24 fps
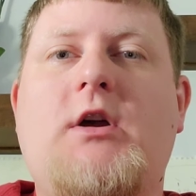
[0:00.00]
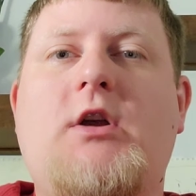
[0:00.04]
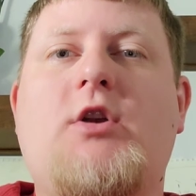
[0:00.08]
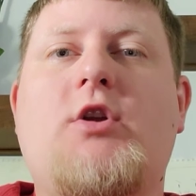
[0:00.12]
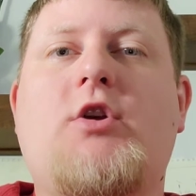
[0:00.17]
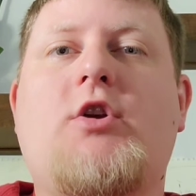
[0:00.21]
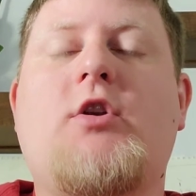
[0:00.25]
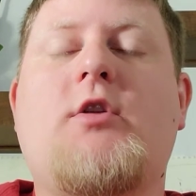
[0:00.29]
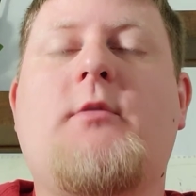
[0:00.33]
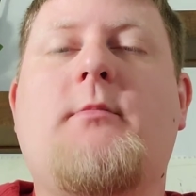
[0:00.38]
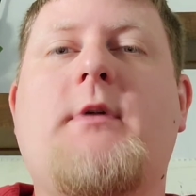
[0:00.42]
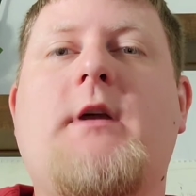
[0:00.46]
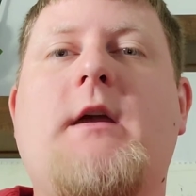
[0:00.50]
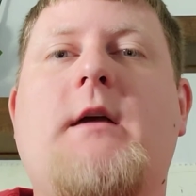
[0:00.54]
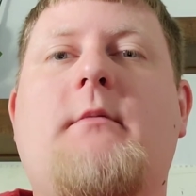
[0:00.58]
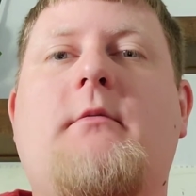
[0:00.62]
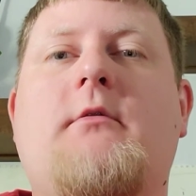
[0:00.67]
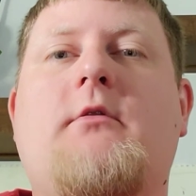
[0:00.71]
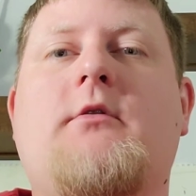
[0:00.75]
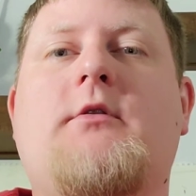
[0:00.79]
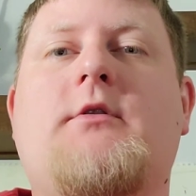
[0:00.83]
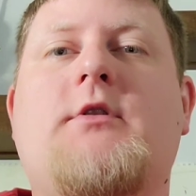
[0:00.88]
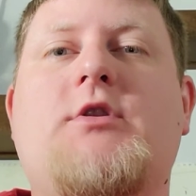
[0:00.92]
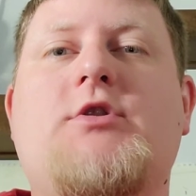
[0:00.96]
You're going to be
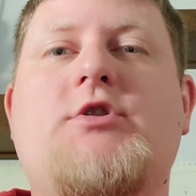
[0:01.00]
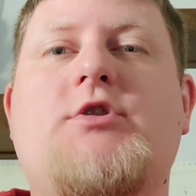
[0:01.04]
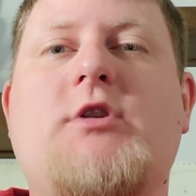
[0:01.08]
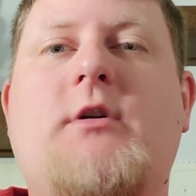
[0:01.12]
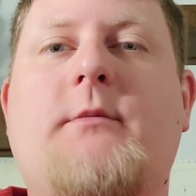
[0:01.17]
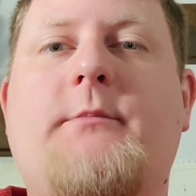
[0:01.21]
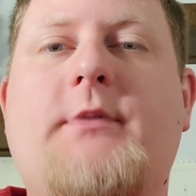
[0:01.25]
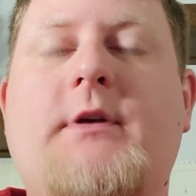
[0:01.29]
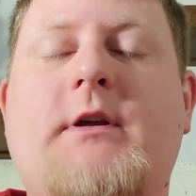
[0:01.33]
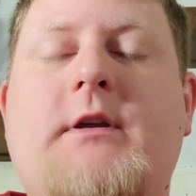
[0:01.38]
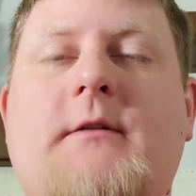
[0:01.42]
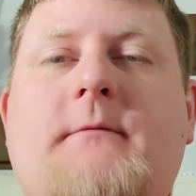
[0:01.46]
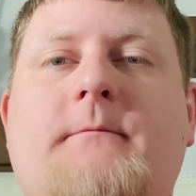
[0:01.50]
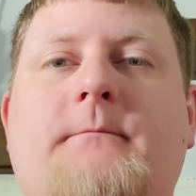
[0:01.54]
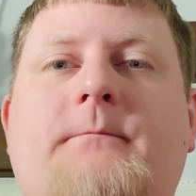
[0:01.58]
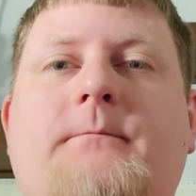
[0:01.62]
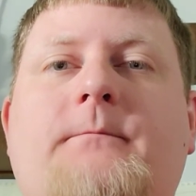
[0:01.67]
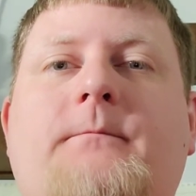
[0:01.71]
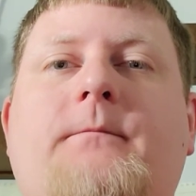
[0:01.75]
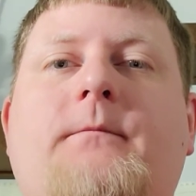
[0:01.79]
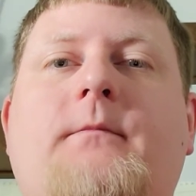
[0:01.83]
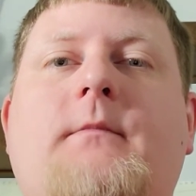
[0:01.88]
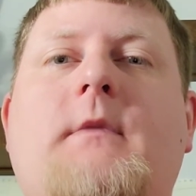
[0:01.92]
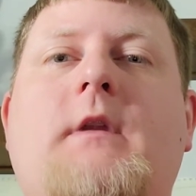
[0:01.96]
able to jump in
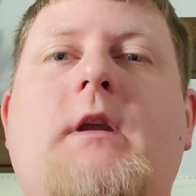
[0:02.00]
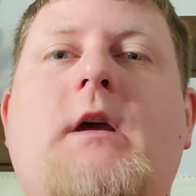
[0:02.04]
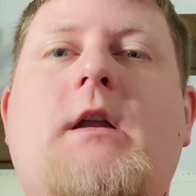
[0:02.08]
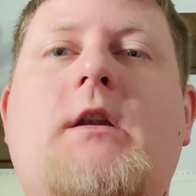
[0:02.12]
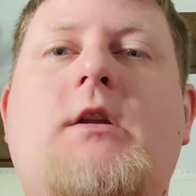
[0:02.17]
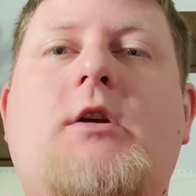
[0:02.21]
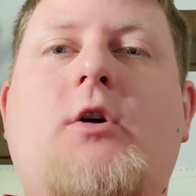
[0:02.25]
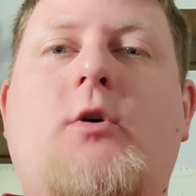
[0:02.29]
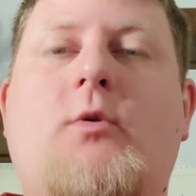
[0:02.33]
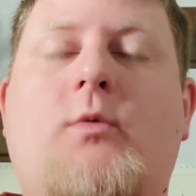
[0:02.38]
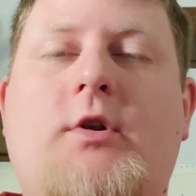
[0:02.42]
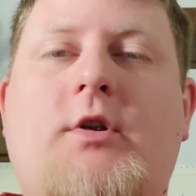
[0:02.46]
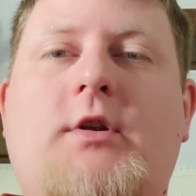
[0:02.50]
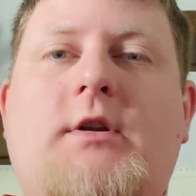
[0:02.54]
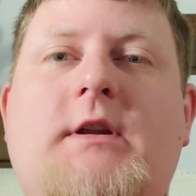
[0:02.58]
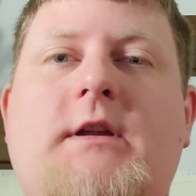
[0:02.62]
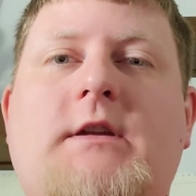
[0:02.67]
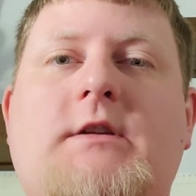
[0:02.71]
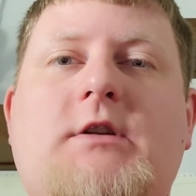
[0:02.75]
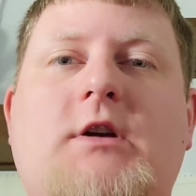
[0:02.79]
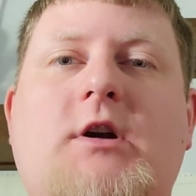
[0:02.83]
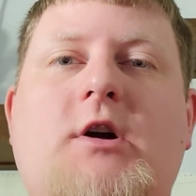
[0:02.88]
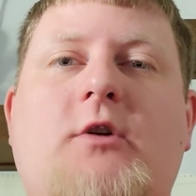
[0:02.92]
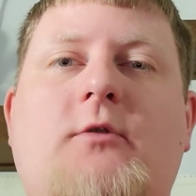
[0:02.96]
and go where you need
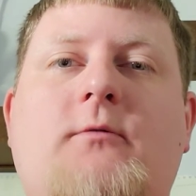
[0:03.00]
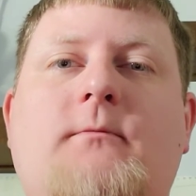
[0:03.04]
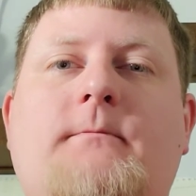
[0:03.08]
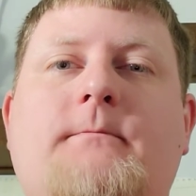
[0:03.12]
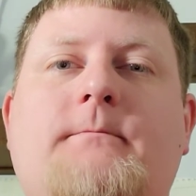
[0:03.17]
to go.